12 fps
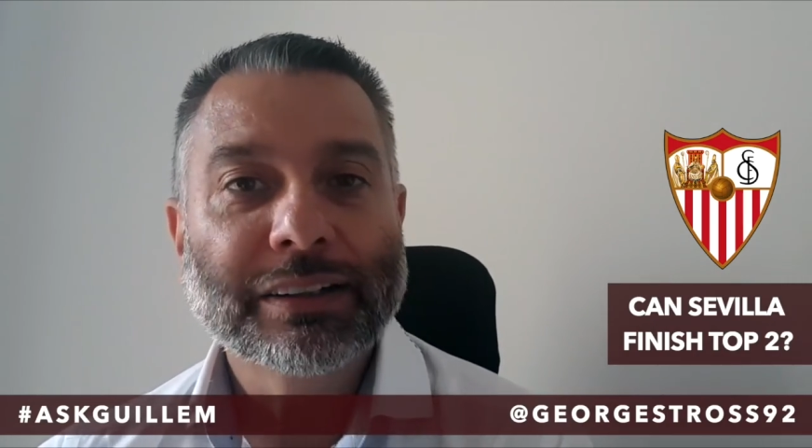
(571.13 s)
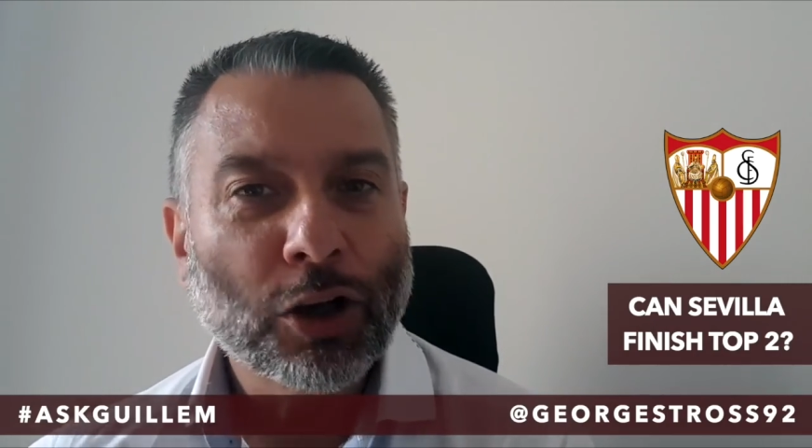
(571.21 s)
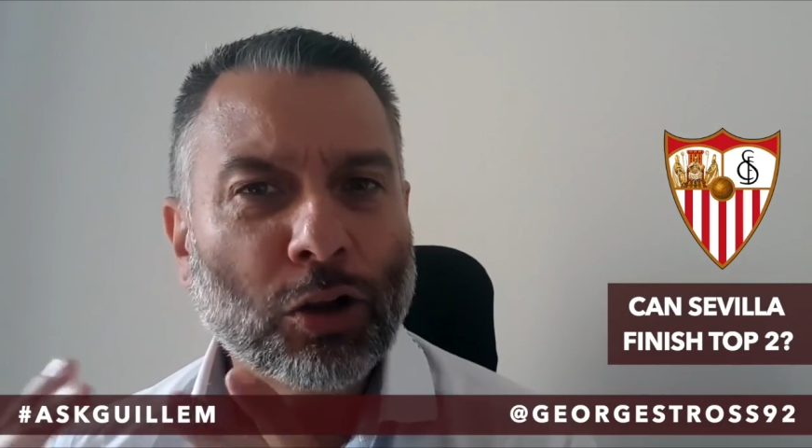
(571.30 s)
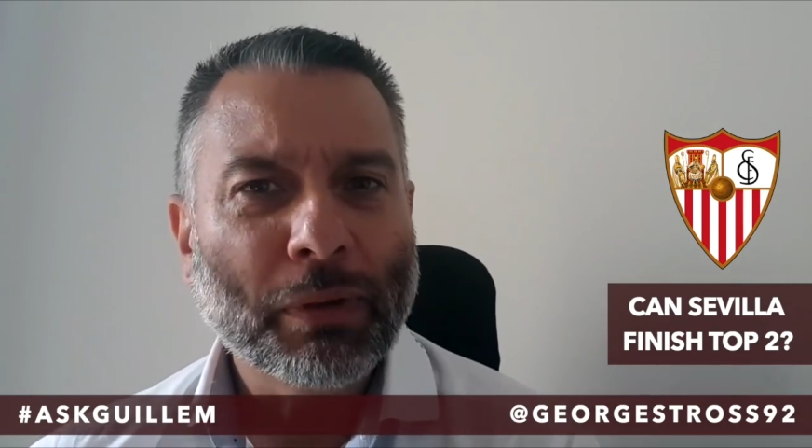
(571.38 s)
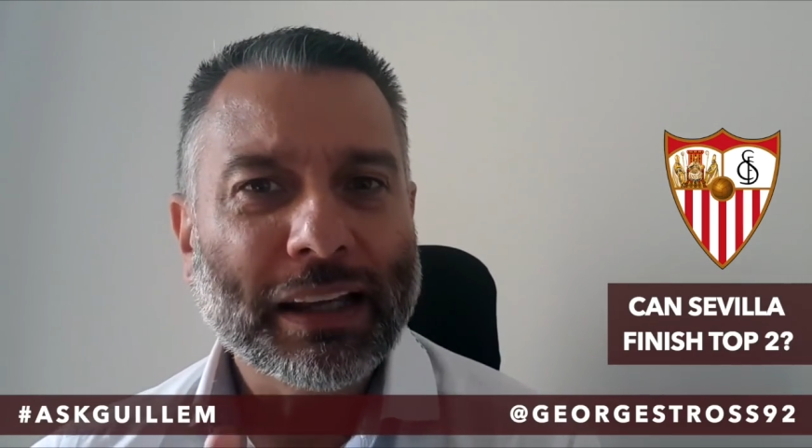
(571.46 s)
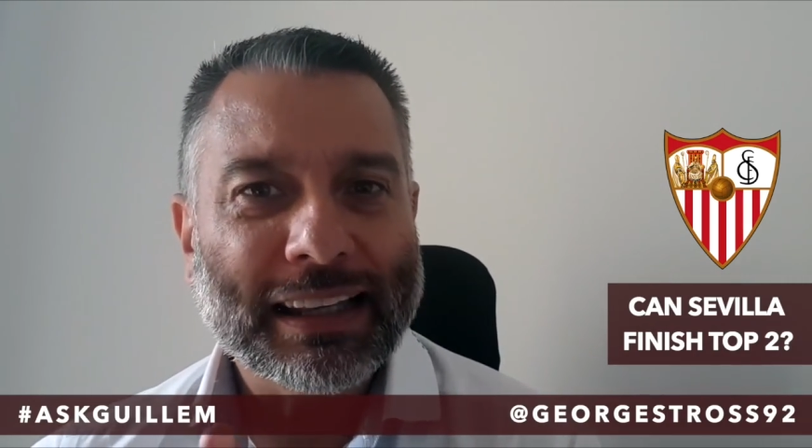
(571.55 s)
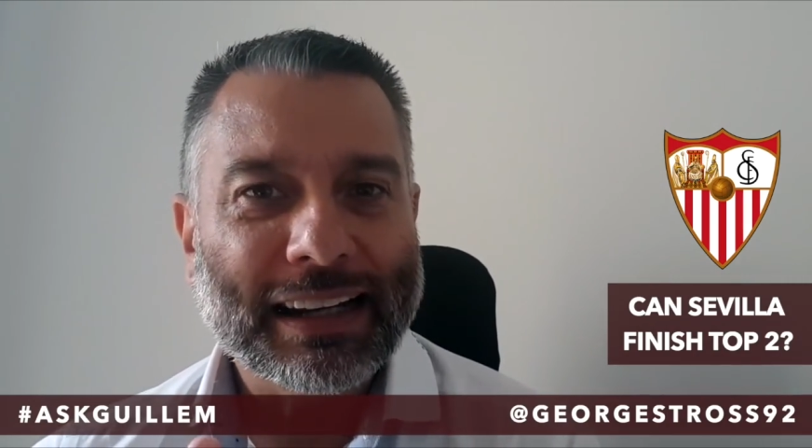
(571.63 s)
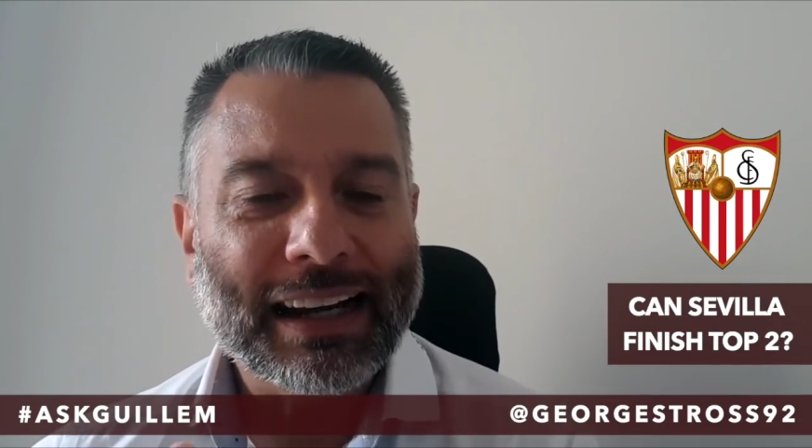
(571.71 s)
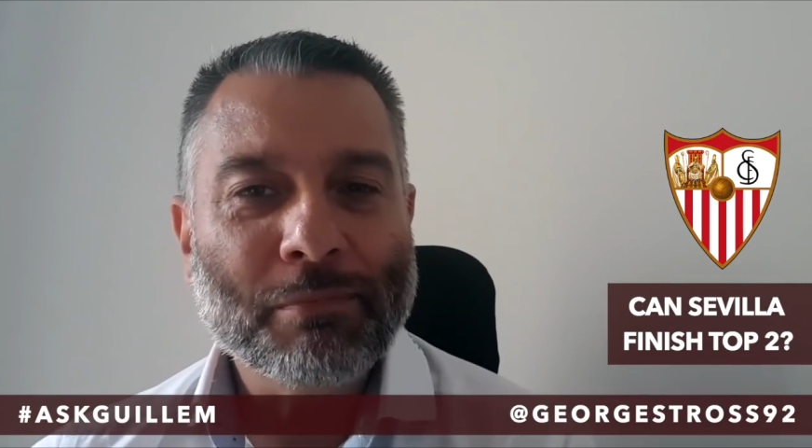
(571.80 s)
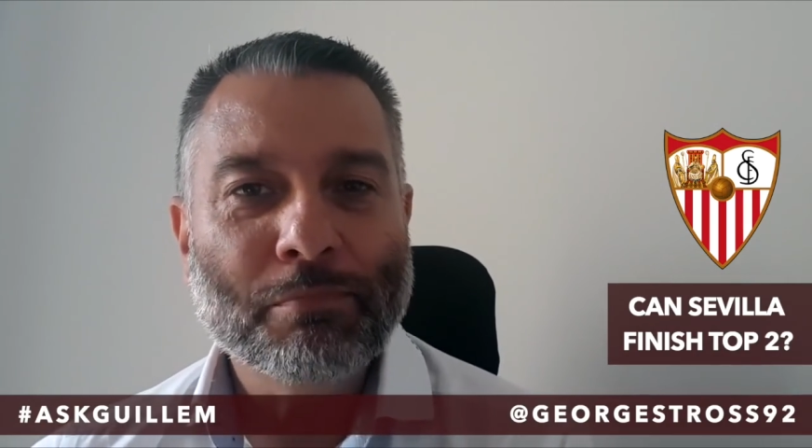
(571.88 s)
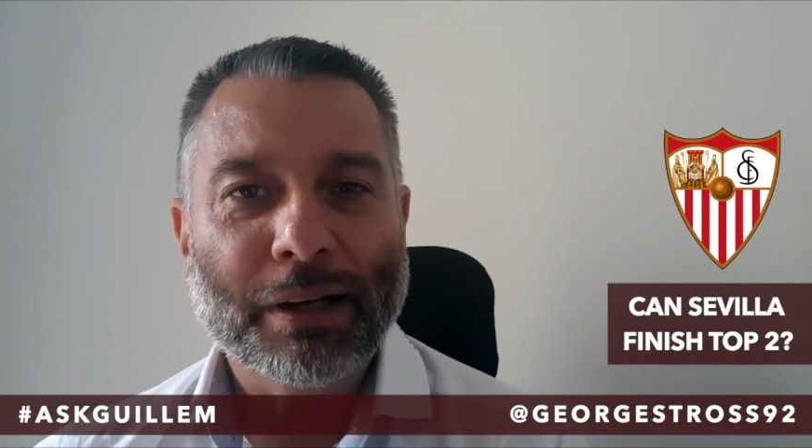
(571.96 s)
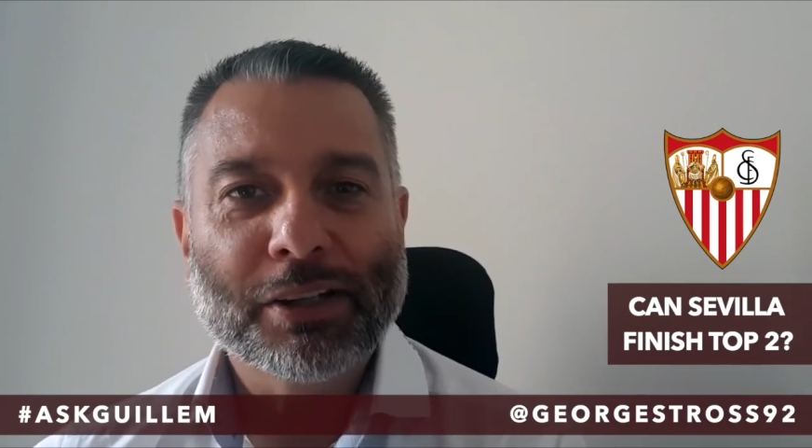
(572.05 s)
They're all making an
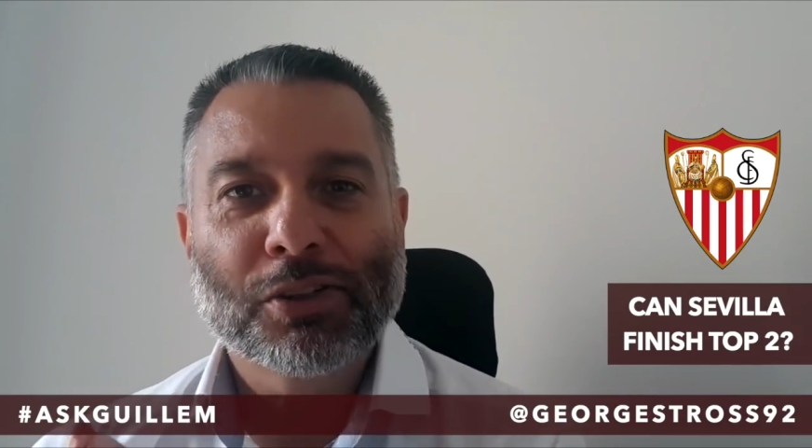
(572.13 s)
impact.